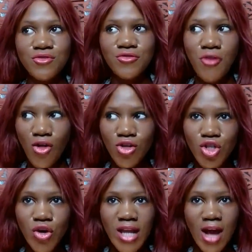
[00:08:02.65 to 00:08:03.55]

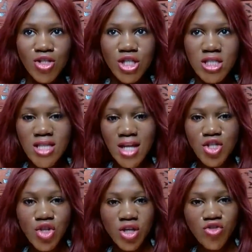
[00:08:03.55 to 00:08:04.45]
follows her in how she decides
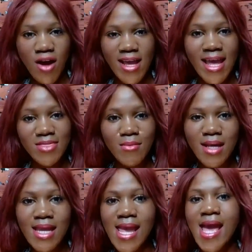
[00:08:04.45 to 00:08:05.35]
she's going to try and get the
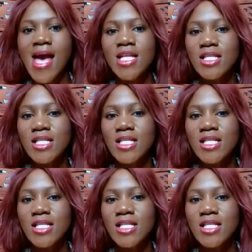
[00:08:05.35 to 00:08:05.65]
money